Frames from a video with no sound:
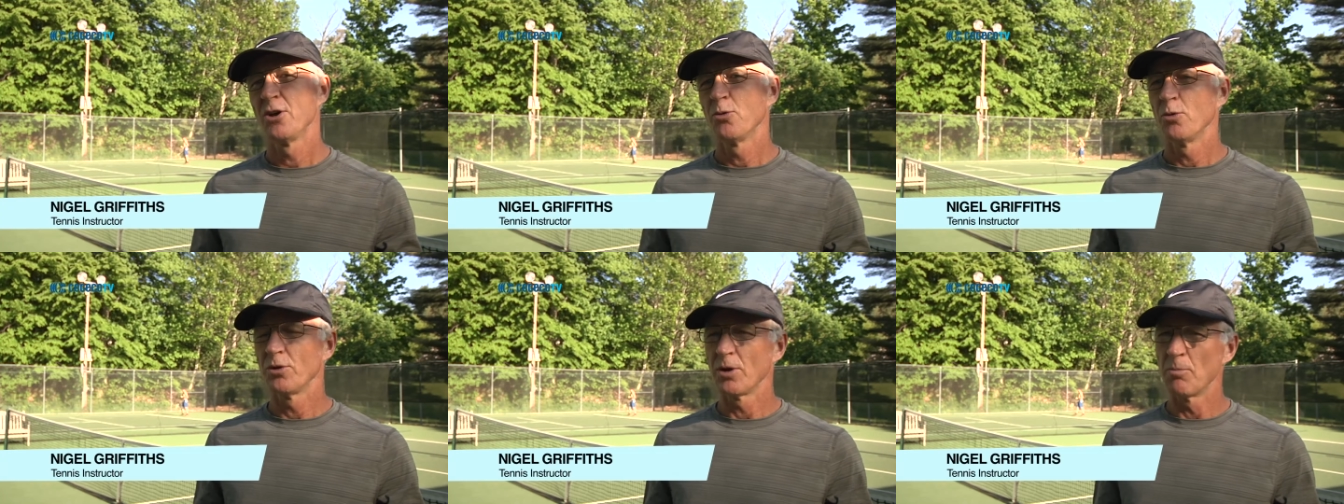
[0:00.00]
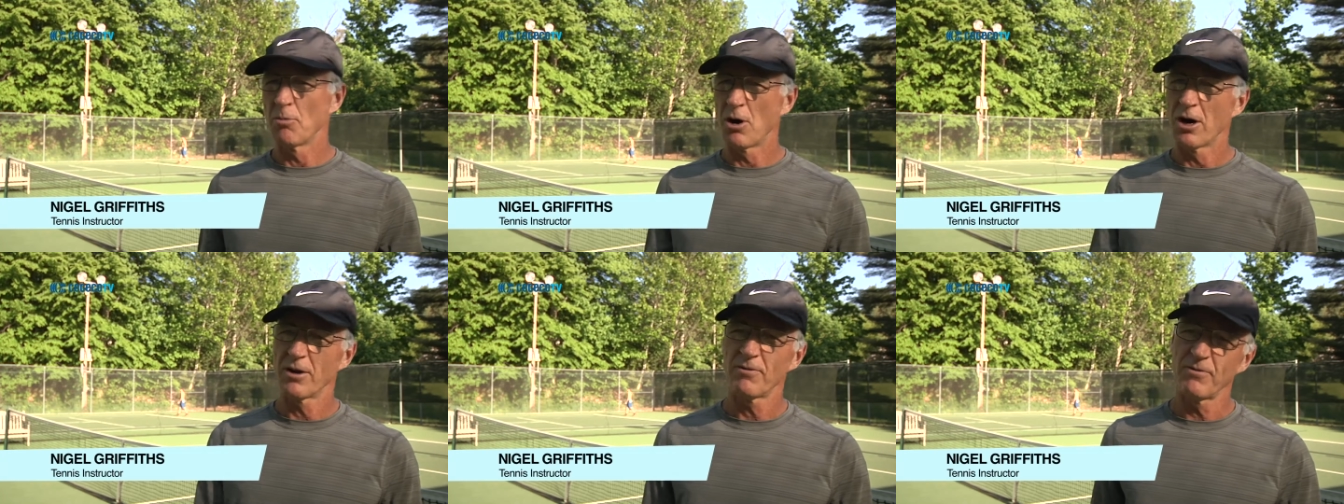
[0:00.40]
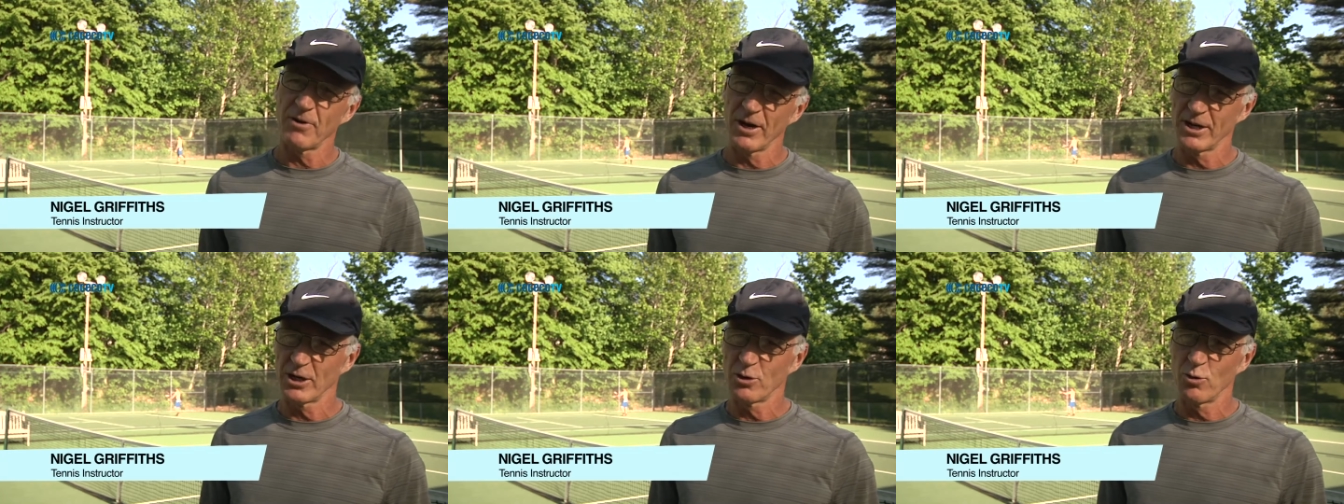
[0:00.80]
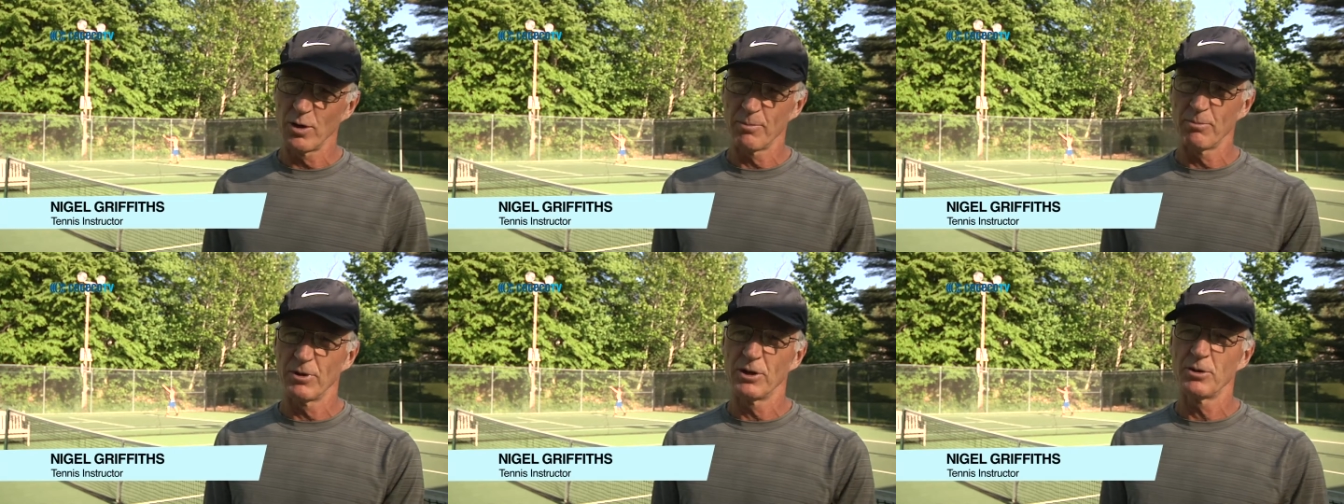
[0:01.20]
with a modified
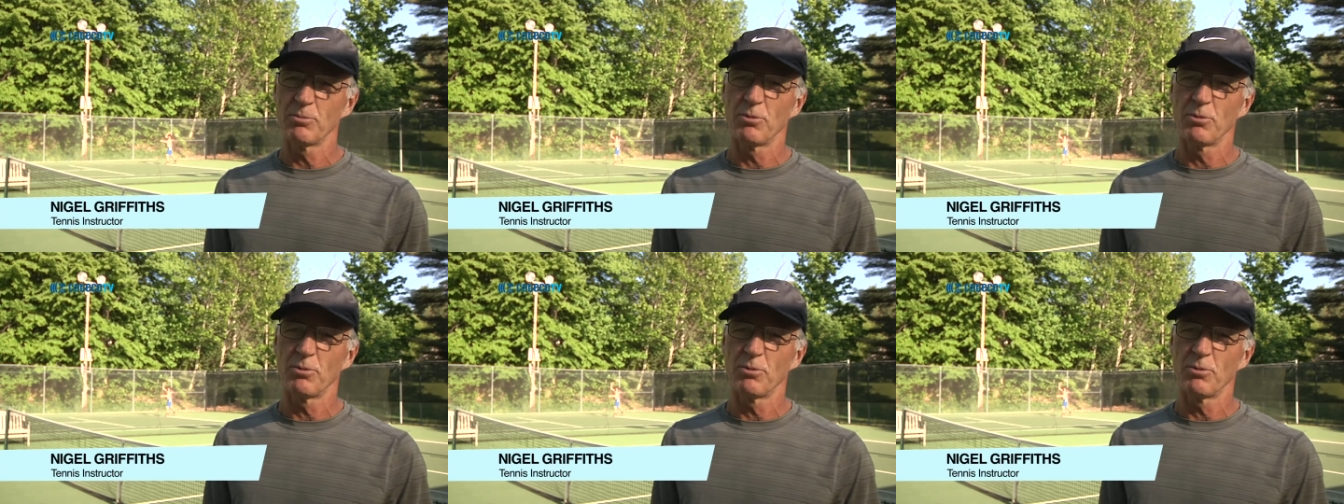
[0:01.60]
equipment,